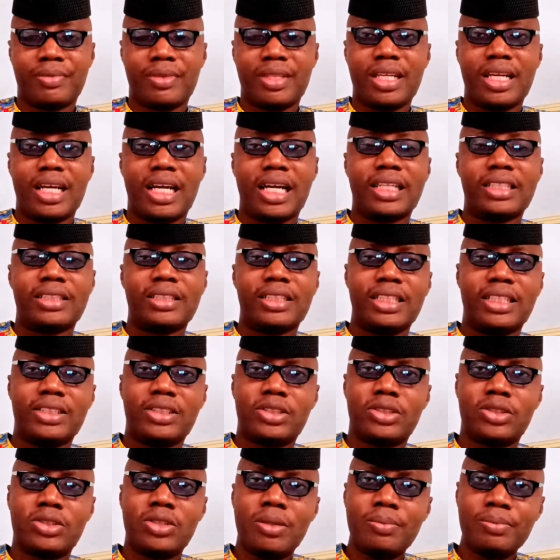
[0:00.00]
And
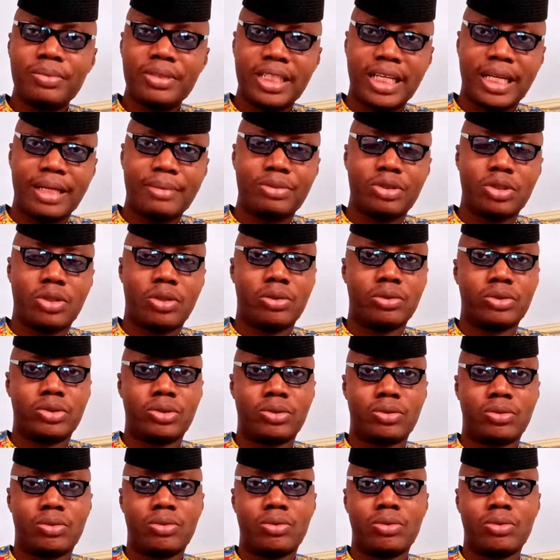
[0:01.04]
sometimes also,